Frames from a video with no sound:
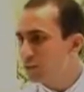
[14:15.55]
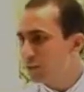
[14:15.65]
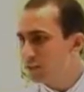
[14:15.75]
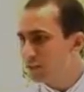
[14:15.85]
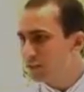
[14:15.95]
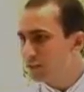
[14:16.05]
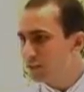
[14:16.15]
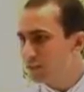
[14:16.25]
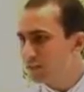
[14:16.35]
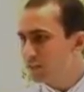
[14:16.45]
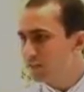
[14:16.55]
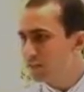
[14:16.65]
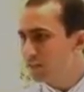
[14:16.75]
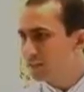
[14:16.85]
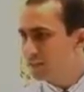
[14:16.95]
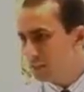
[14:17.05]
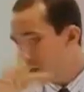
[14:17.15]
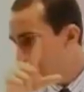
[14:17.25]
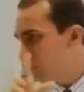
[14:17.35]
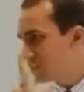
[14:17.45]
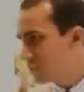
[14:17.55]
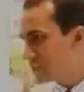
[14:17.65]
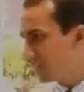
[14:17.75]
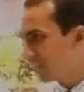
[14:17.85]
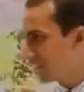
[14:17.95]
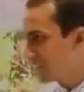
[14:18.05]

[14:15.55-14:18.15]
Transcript: the, not to the sister.